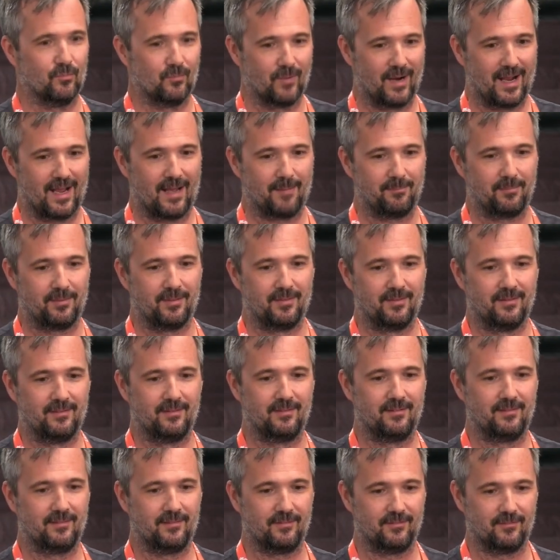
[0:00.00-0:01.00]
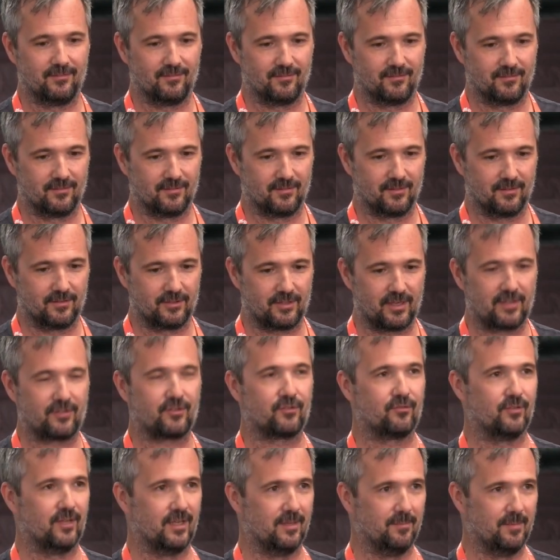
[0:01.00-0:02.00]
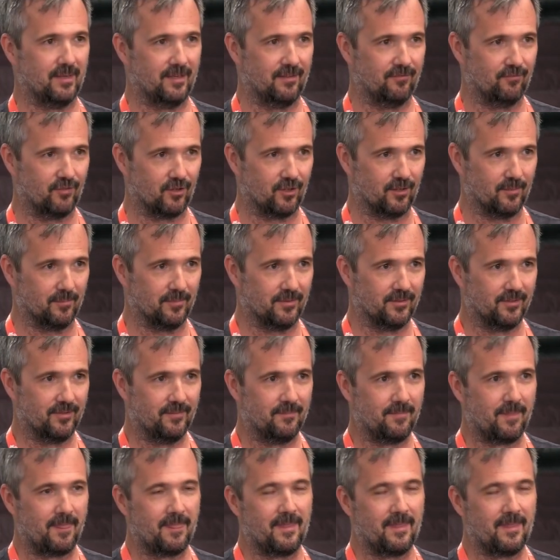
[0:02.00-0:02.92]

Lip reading: wrap Jetstream in Verbs.